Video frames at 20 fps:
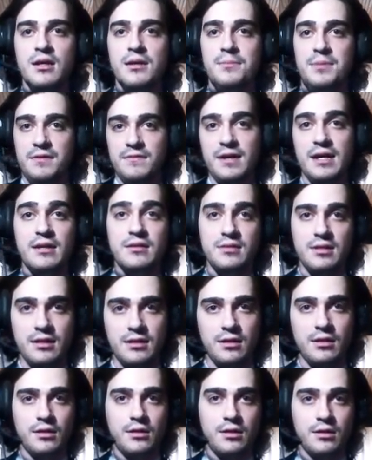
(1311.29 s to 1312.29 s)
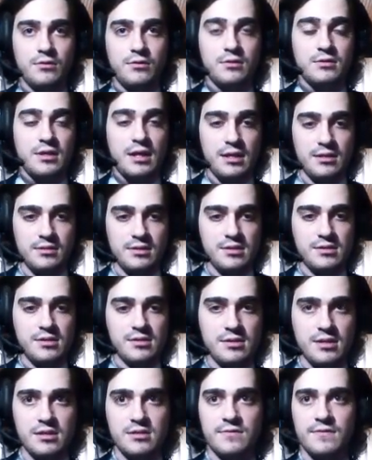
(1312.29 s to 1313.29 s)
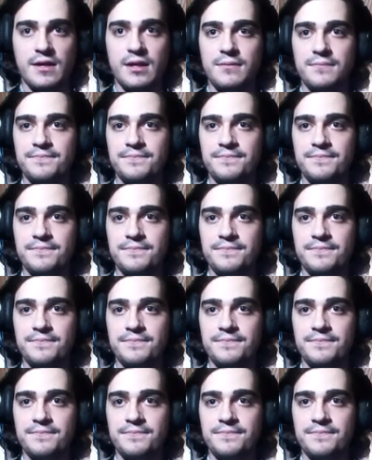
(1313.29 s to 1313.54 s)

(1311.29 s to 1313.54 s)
Beware the inaccurate addresses as well.